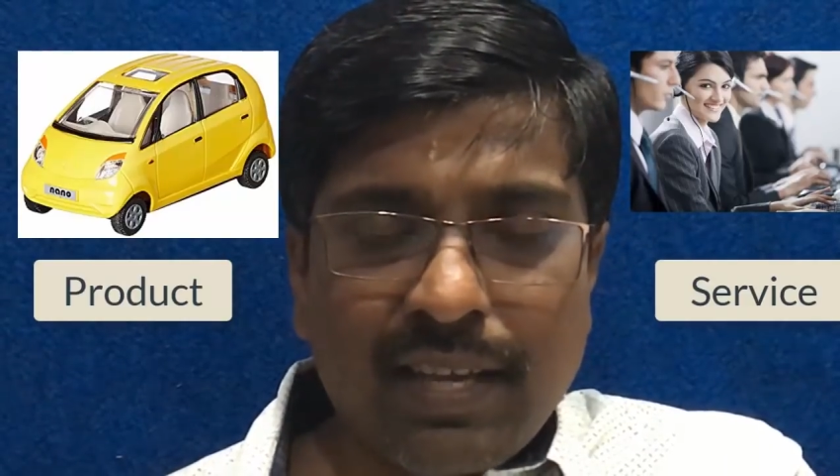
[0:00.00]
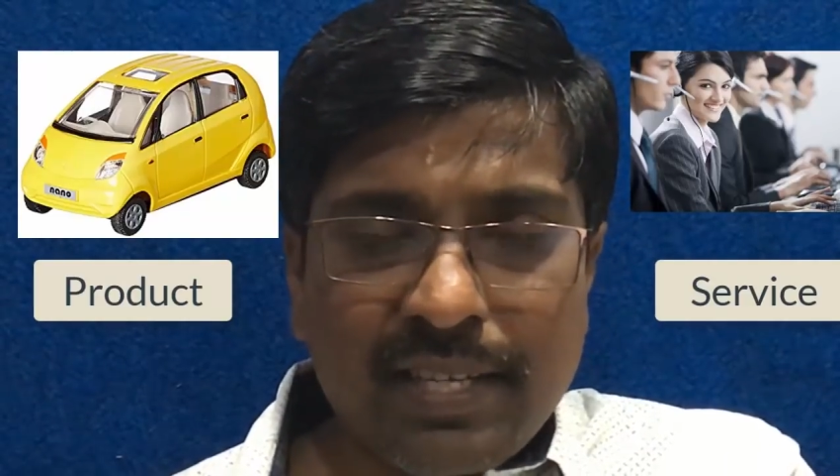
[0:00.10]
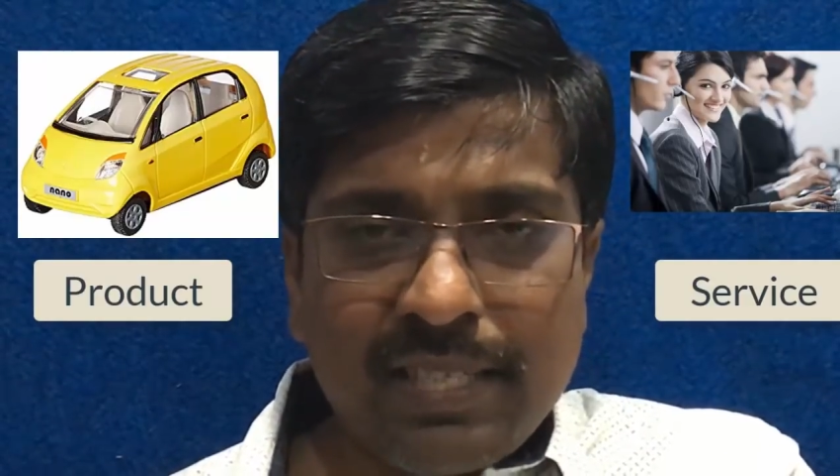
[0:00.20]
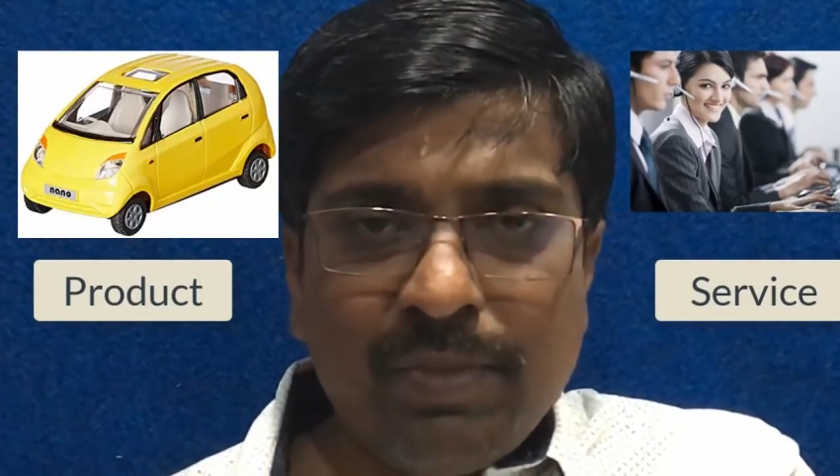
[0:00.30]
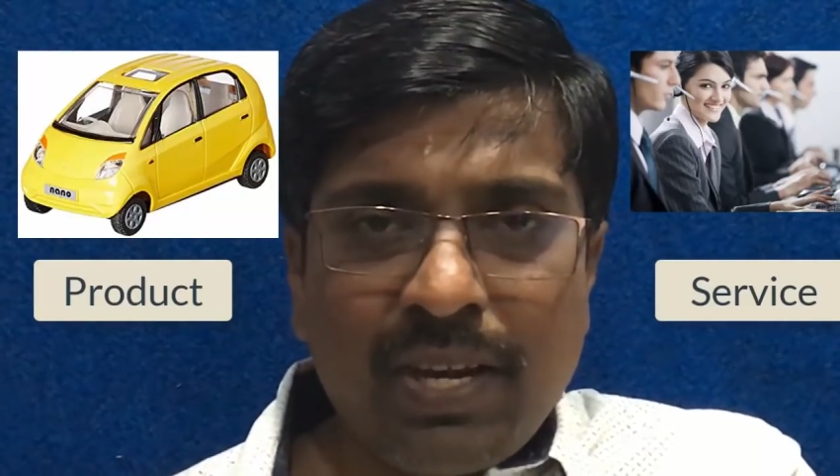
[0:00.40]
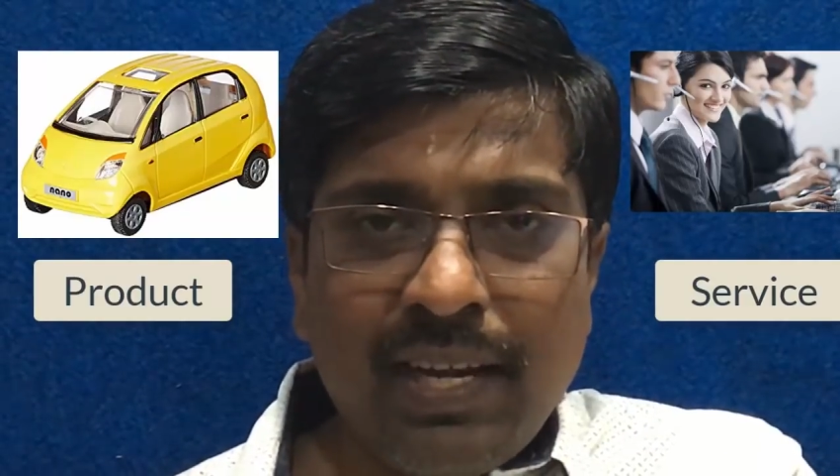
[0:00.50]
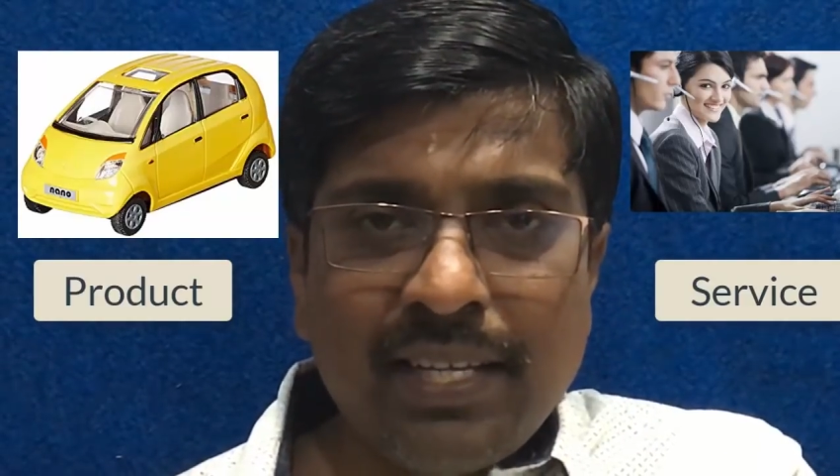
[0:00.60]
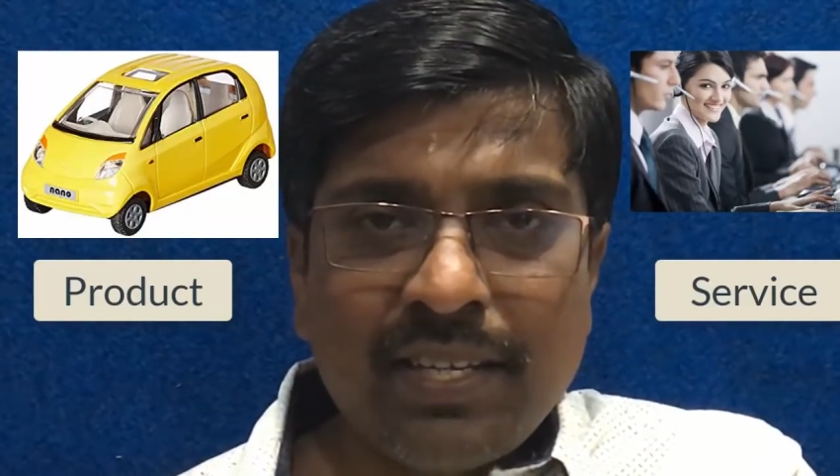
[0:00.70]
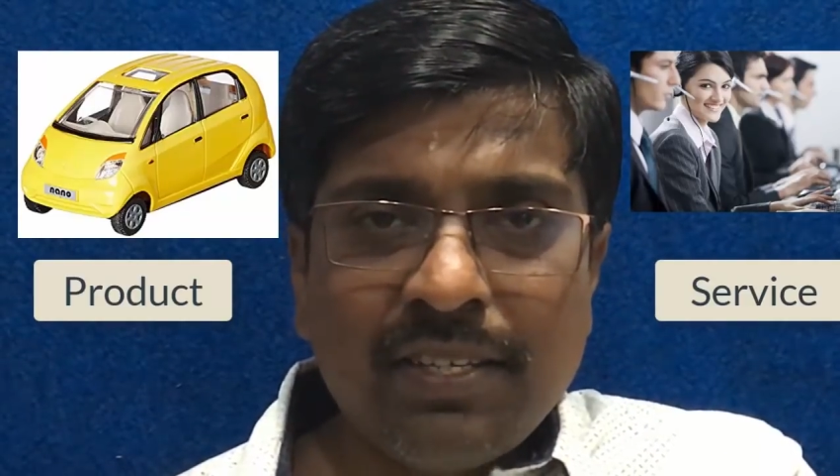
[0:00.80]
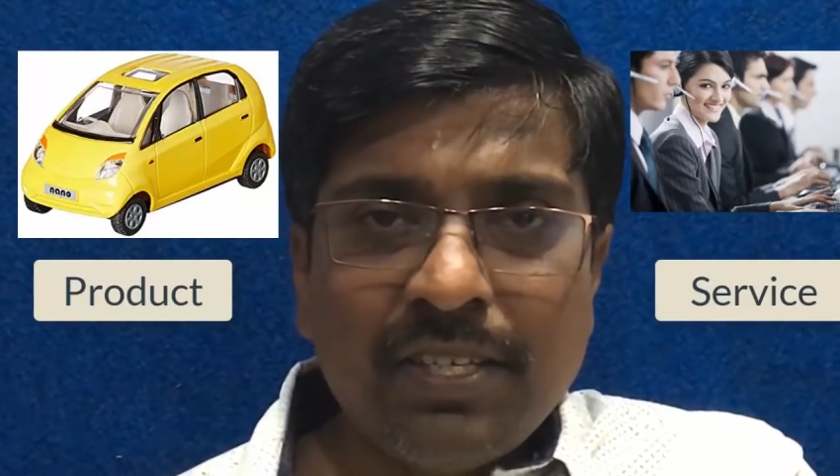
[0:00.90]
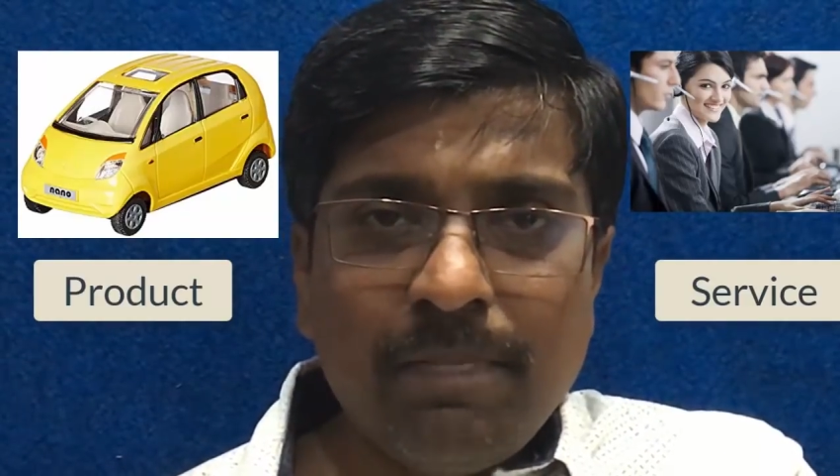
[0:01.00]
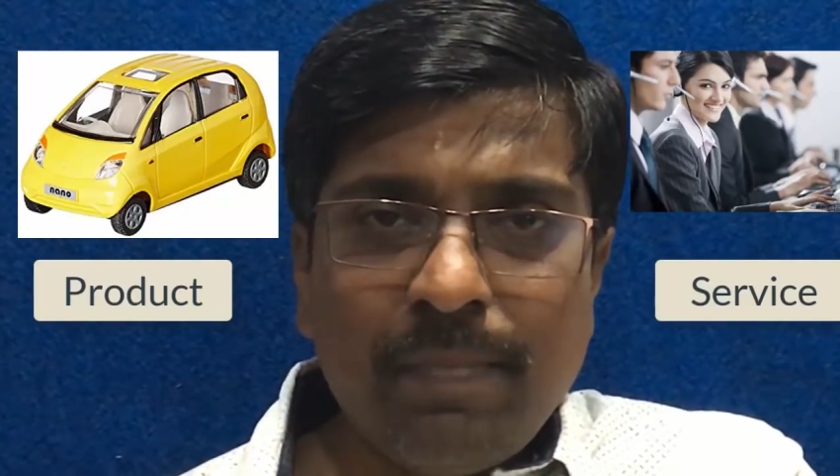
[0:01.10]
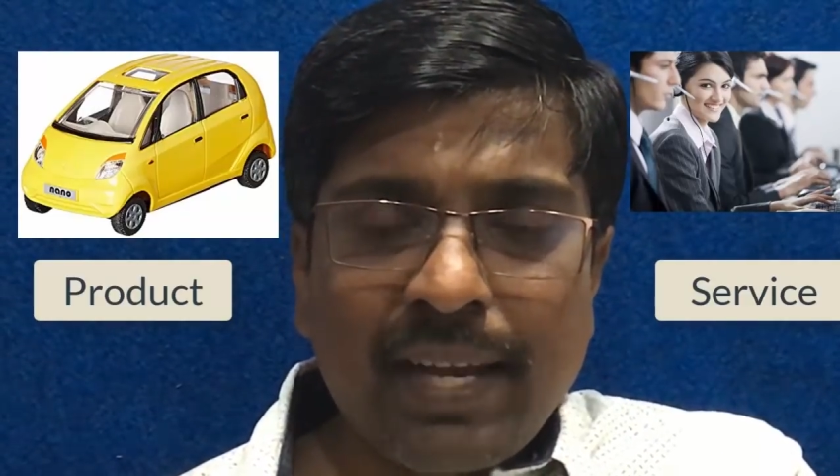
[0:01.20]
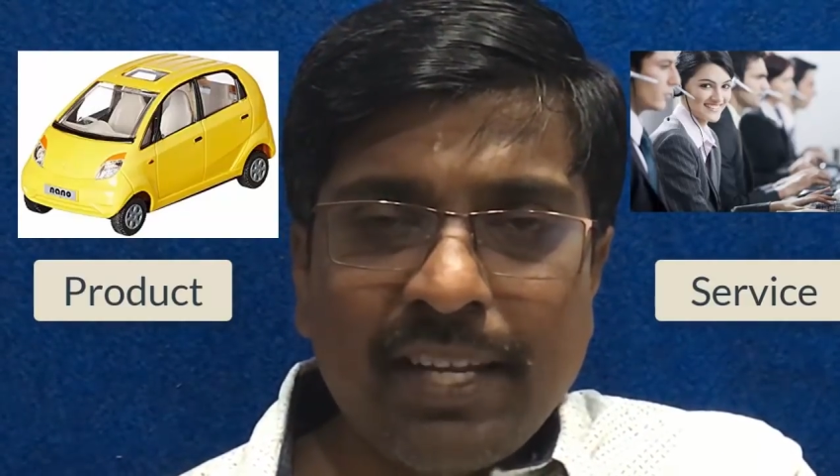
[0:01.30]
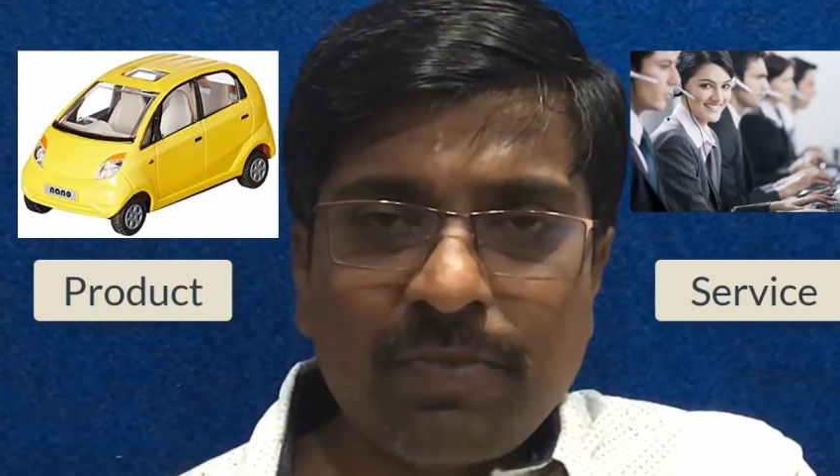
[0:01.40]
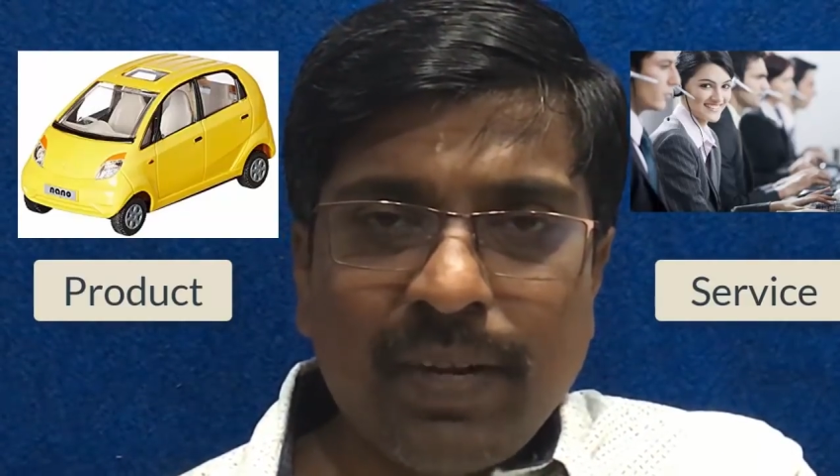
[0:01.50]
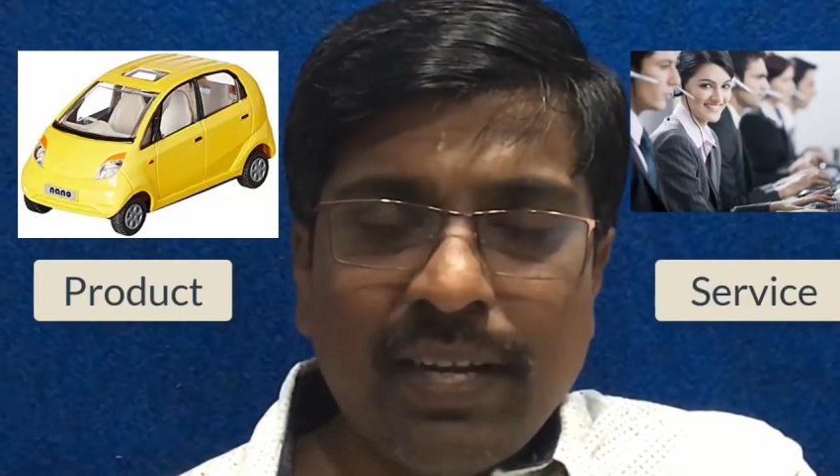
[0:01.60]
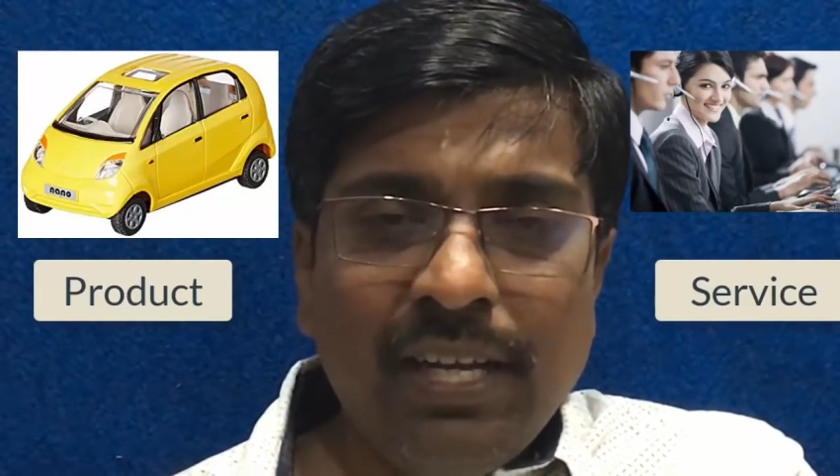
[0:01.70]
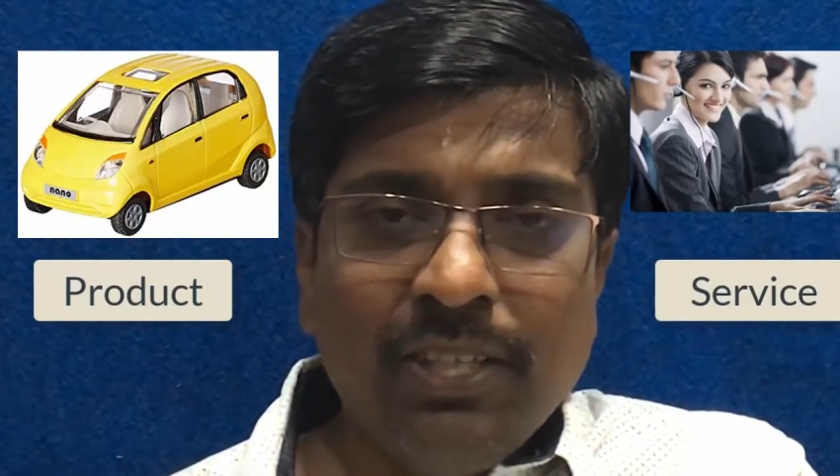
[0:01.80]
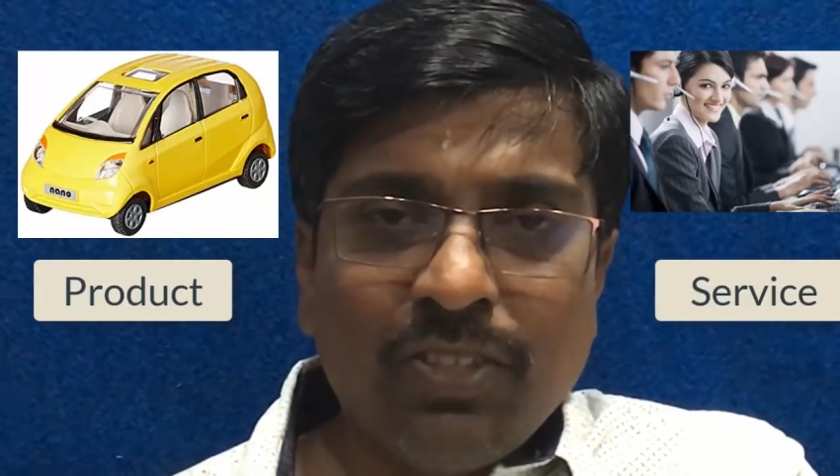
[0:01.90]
customer relationship management.